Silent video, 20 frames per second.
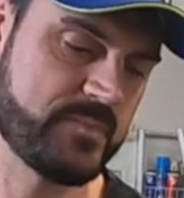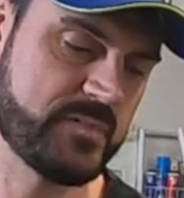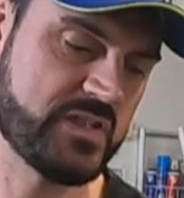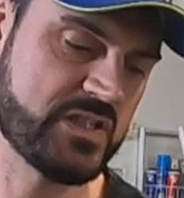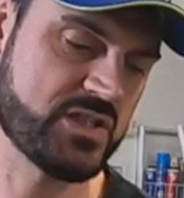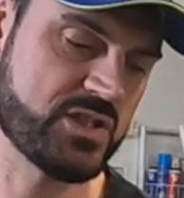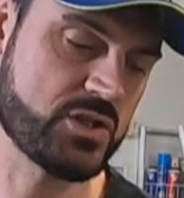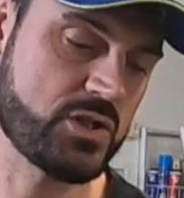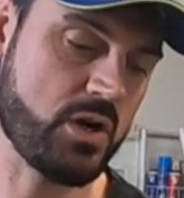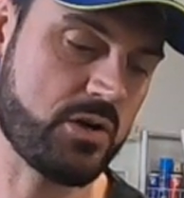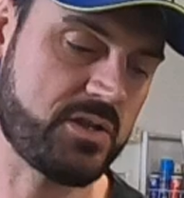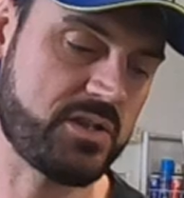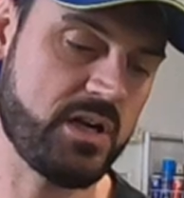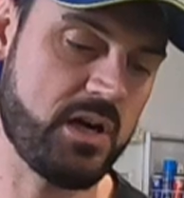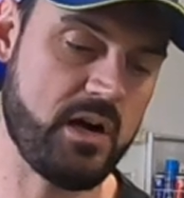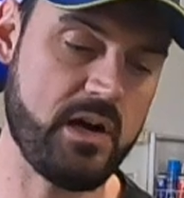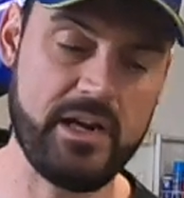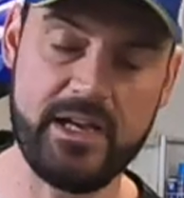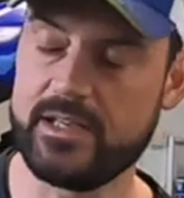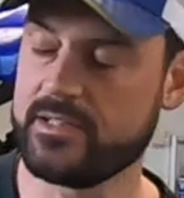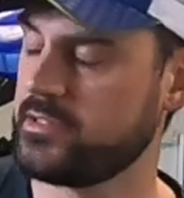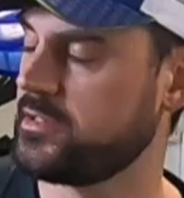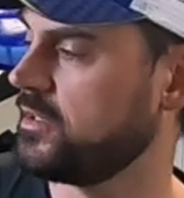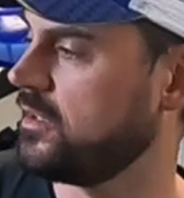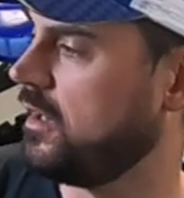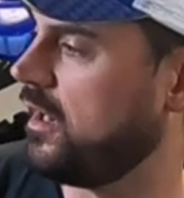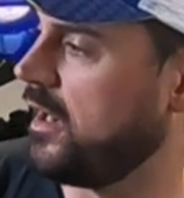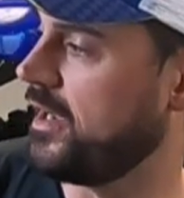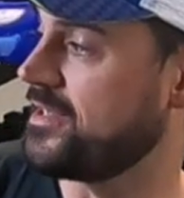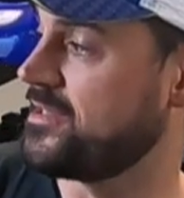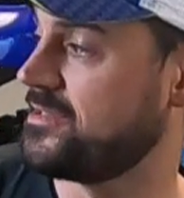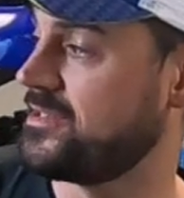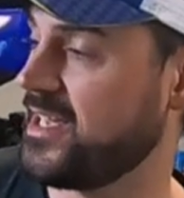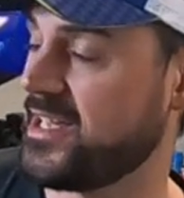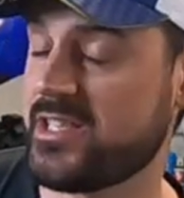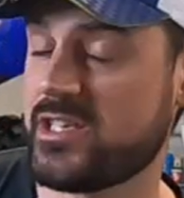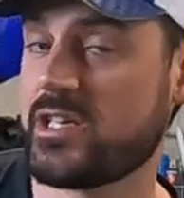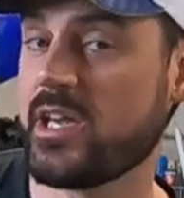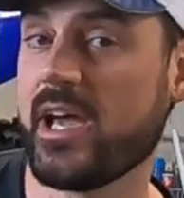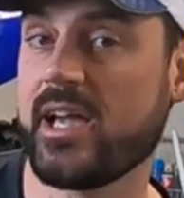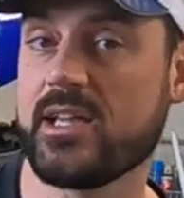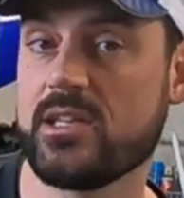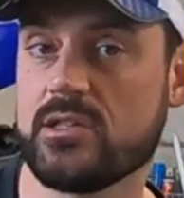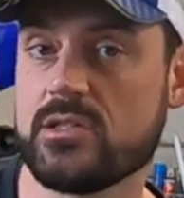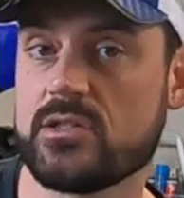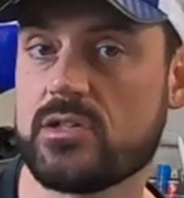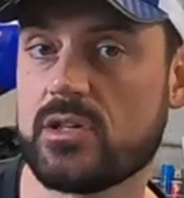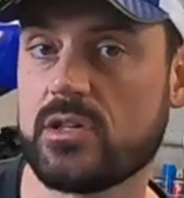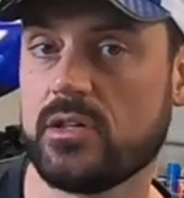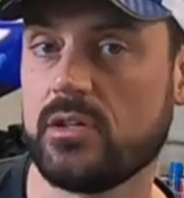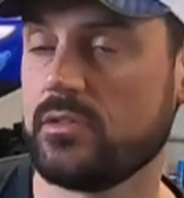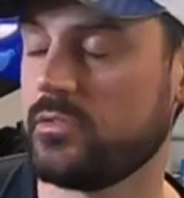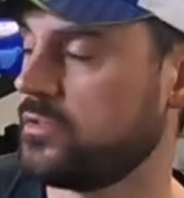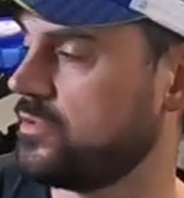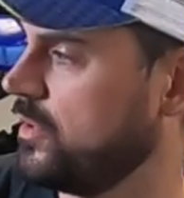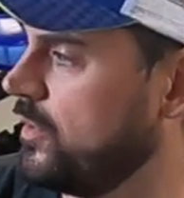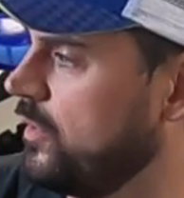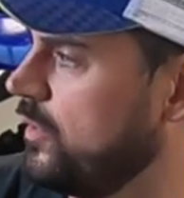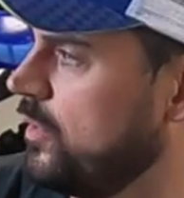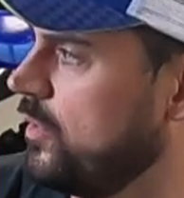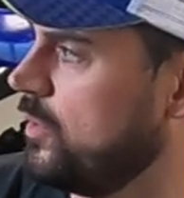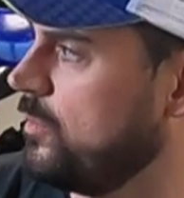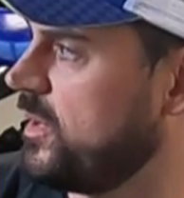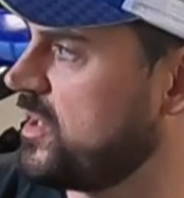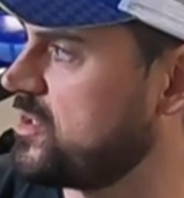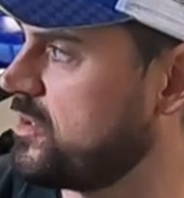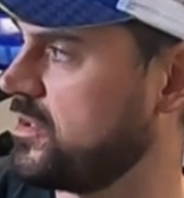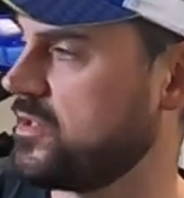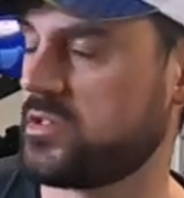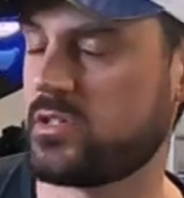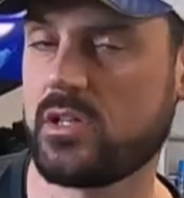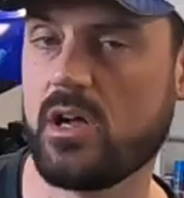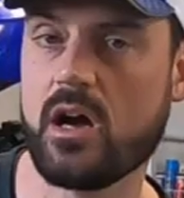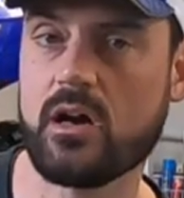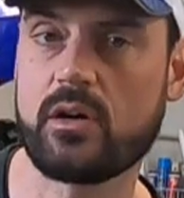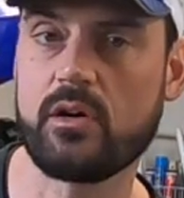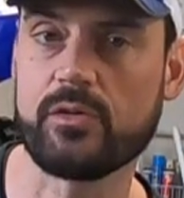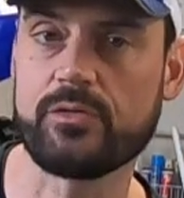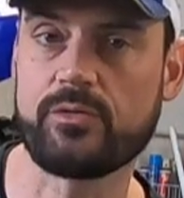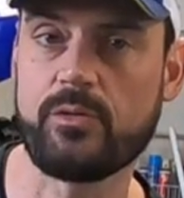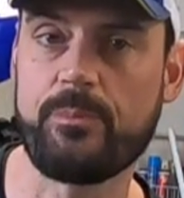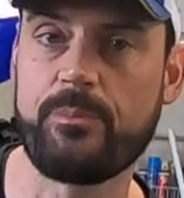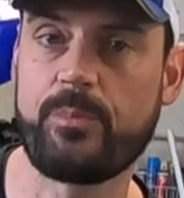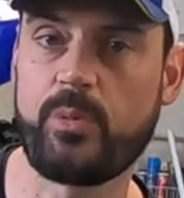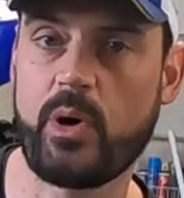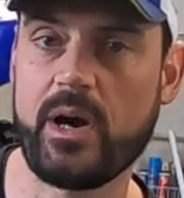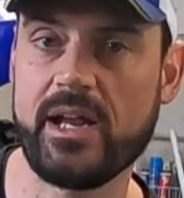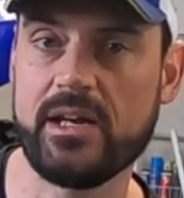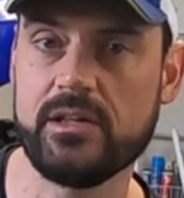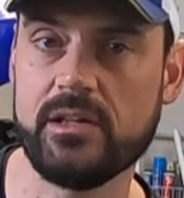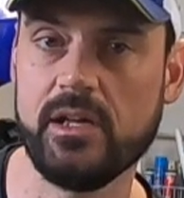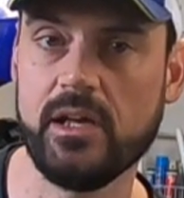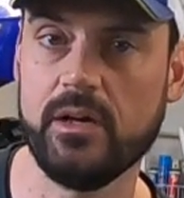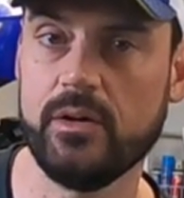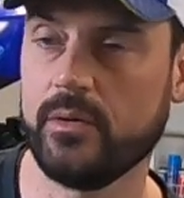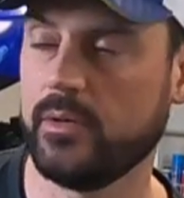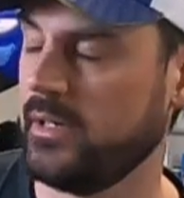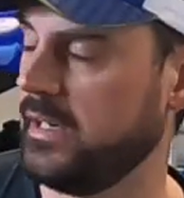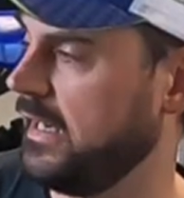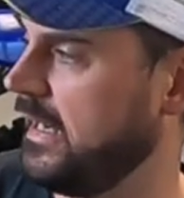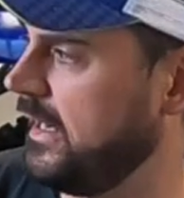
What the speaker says: Stock tyres, I did change to Michelin Starcross from brand new.